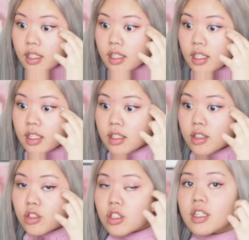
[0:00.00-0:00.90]
Then
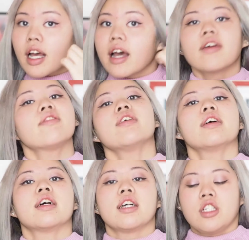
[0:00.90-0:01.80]
you should have
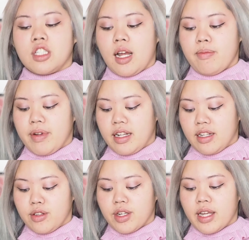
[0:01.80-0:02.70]
a sharper
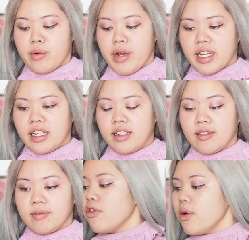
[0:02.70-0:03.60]
looking wing.
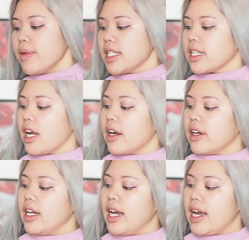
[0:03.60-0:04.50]
For
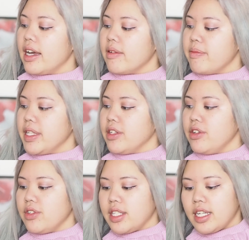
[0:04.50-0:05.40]
mascara, I have been
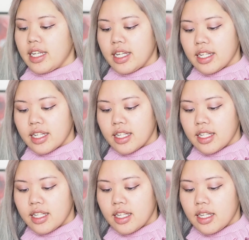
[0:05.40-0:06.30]
using
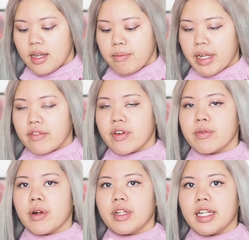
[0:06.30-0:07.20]
Benefit
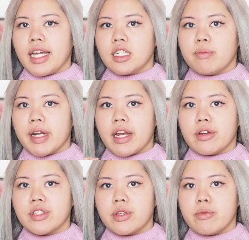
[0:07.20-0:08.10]
Roller Lash, but I
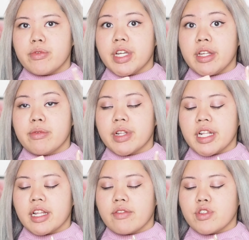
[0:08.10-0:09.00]
also really
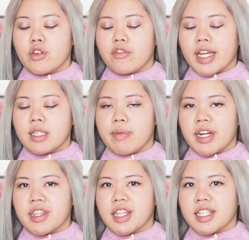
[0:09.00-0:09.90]
love Too Faced
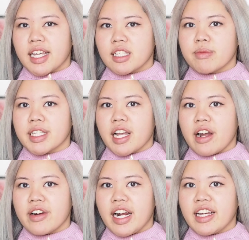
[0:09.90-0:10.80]
Better Than Sex
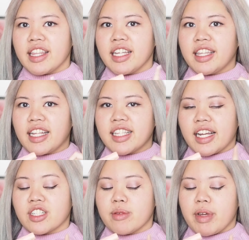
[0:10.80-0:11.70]
mascara. I think that's
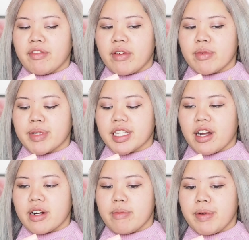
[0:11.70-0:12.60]
actually my favourite
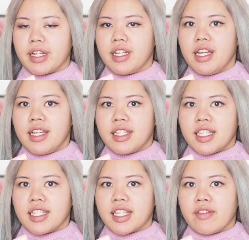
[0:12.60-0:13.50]
mascara, but
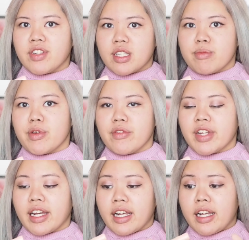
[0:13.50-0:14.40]
since I've just moved
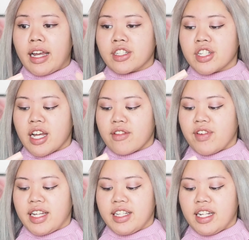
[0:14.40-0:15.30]
I actually can't
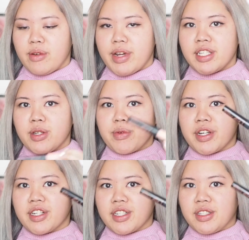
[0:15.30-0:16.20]
find it anyway, so we're
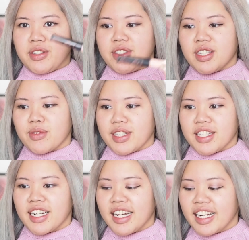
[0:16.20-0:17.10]
going to use this one
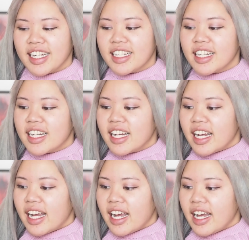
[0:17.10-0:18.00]
today.
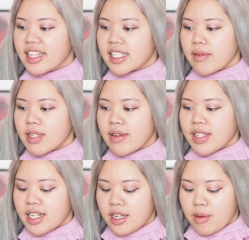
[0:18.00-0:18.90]
And
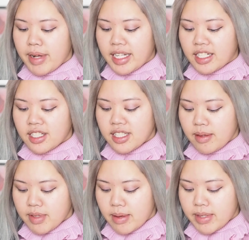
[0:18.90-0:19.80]
sometimes I curl my lashes,
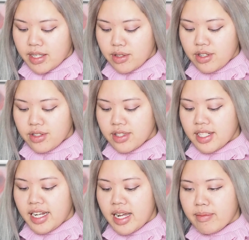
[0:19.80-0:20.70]
sometimes I don't.
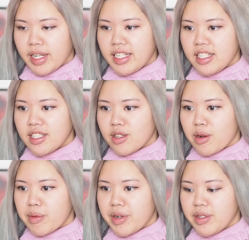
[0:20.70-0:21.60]
Today I'm lazy so
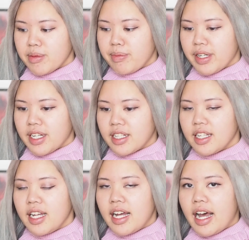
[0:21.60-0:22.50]
I won't, but
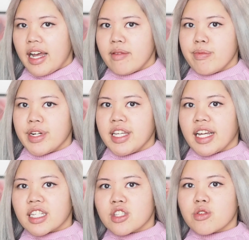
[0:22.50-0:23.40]
I have pretty
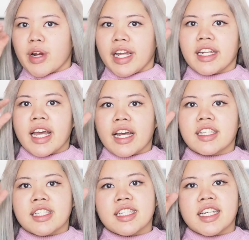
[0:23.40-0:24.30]
like straight,
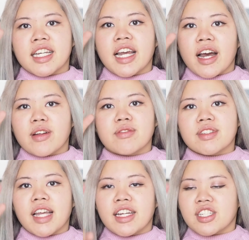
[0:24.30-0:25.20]
sticky out
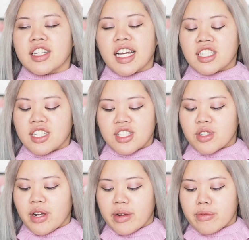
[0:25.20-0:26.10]
Asian lashes,
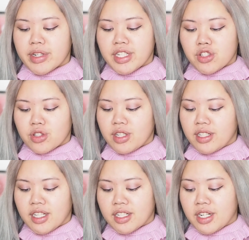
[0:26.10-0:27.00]
so I really should
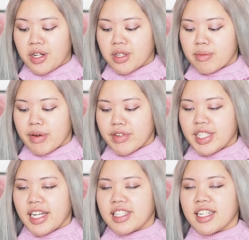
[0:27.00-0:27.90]
curl them every
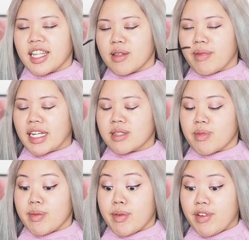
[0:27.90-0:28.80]
day to get the
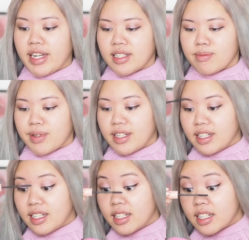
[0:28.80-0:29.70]
maximum effect, but
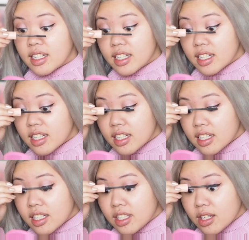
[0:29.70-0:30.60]

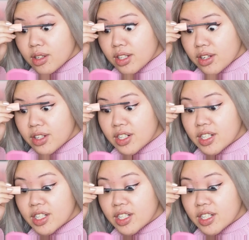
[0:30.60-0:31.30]
YOLO.